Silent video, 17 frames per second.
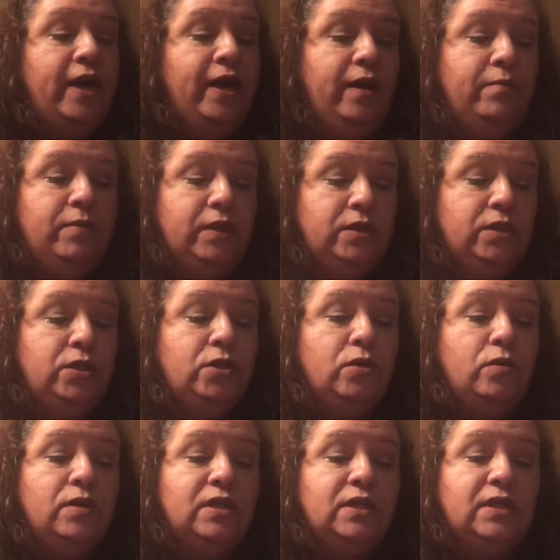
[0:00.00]
I am
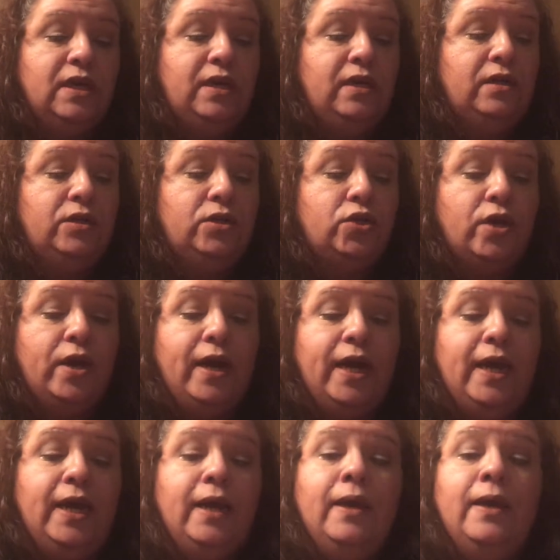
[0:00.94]
so excited to
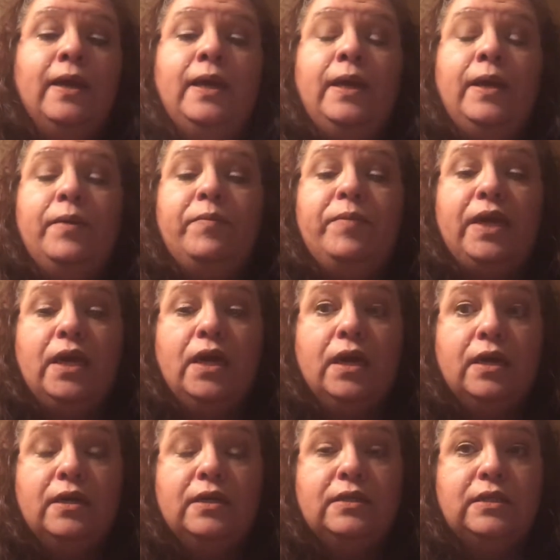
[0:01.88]
try
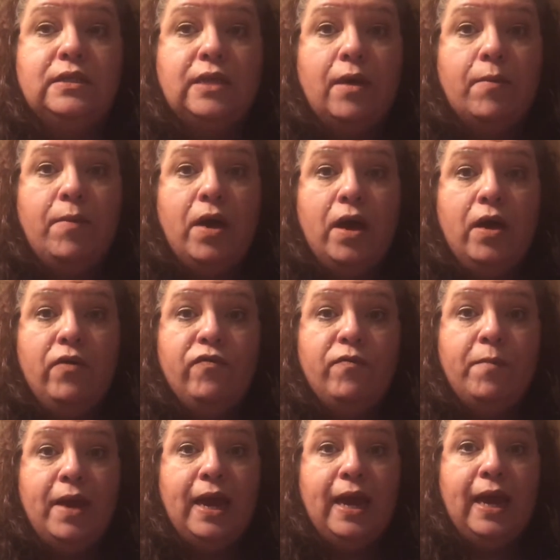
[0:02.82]
because some of
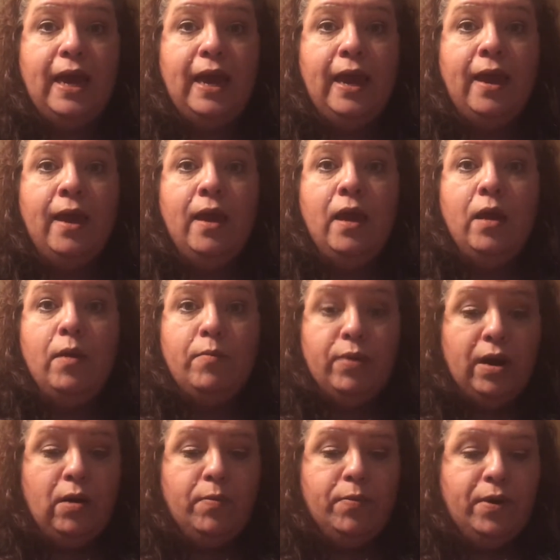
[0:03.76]
my
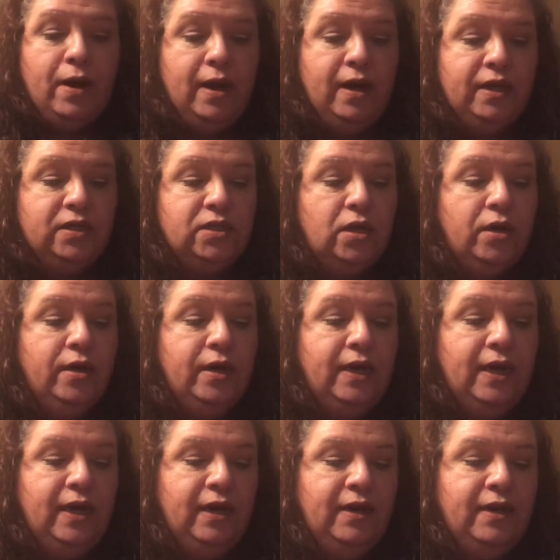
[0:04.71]
brow products are
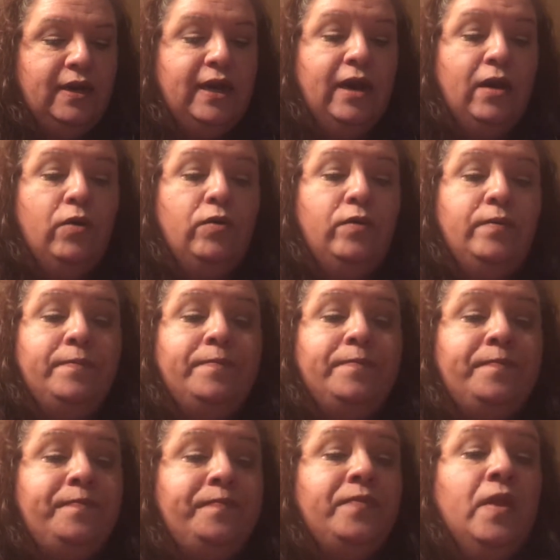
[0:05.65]
getting down.
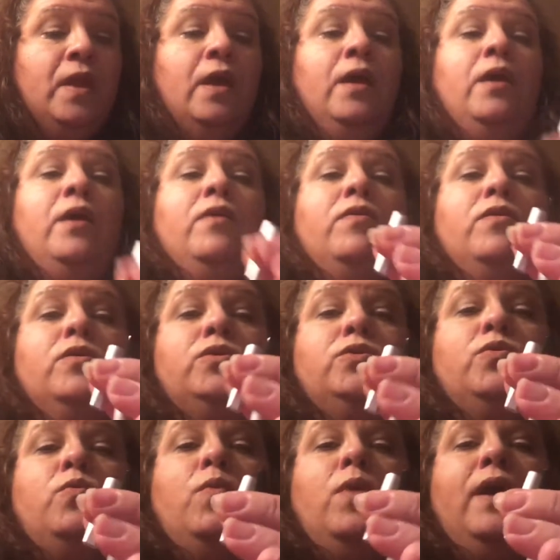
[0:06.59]

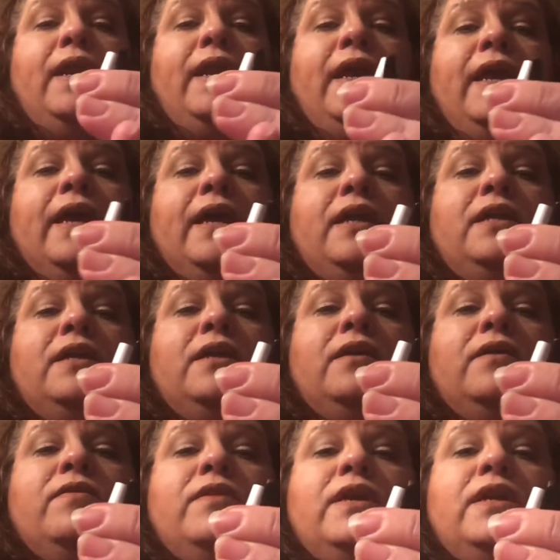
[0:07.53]
There's one end
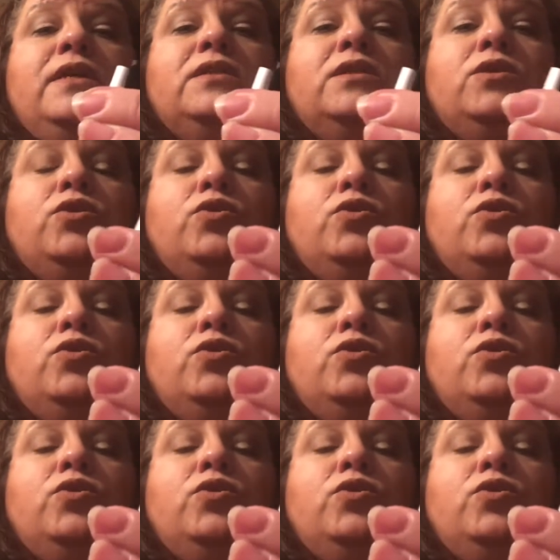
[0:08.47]
that is a